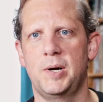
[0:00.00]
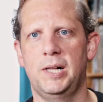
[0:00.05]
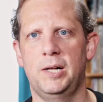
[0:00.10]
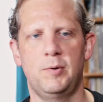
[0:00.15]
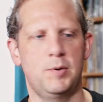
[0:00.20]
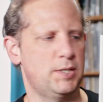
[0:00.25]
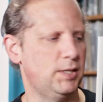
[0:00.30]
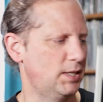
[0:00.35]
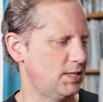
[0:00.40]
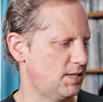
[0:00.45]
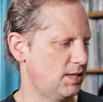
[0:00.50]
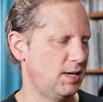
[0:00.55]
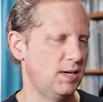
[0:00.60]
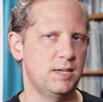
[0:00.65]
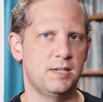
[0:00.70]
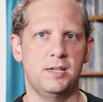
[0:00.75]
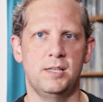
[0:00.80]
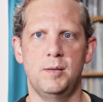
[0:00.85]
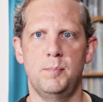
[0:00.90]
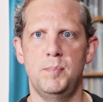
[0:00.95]
while I was
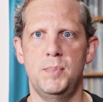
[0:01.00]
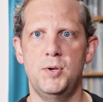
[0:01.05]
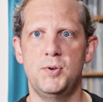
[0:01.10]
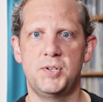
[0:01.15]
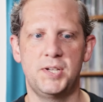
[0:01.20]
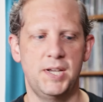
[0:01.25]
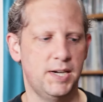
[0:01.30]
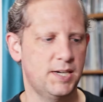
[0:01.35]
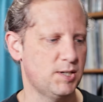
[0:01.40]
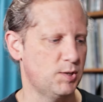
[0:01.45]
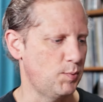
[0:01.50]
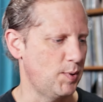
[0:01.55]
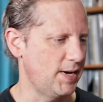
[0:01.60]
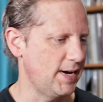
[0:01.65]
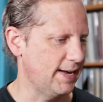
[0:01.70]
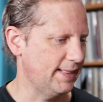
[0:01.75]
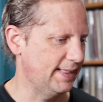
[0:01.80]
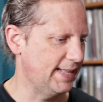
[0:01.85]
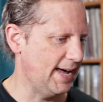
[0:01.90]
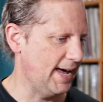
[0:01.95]
listening to the music. So we
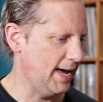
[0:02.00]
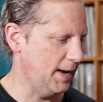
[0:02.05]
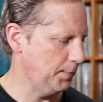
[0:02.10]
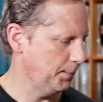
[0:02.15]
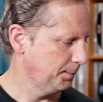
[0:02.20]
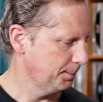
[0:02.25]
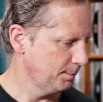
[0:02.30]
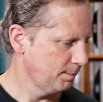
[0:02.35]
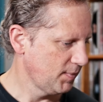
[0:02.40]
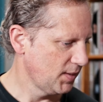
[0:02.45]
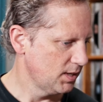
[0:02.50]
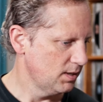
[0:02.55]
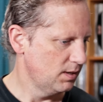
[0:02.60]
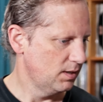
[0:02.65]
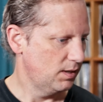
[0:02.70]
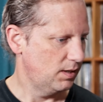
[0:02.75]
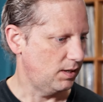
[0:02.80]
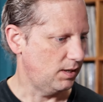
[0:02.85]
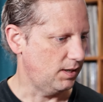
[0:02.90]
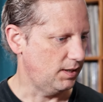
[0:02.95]
got that.
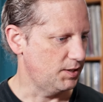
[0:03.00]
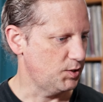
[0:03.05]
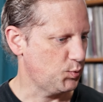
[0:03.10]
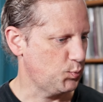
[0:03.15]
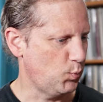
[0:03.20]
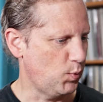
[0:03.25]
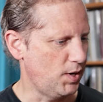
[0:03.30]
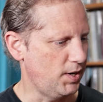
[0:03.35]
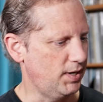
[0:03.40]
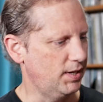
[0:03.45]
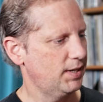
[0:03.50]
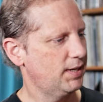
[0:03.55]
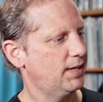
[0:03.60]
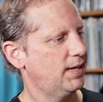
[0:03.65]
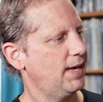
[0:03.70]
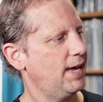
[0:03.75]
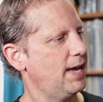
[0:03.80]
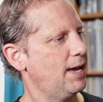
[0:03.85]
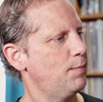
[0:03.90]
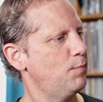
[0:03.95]
This one
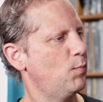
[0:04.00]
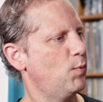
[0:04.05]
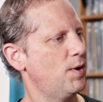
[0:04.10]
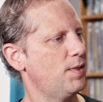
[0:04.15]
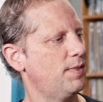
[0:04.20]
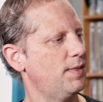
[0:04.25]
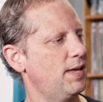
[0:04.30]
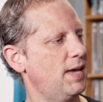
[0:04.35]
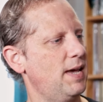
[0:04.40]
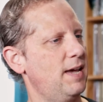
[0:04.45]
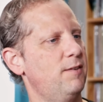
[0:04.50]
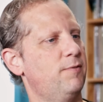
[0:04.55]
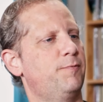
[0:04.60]
came with a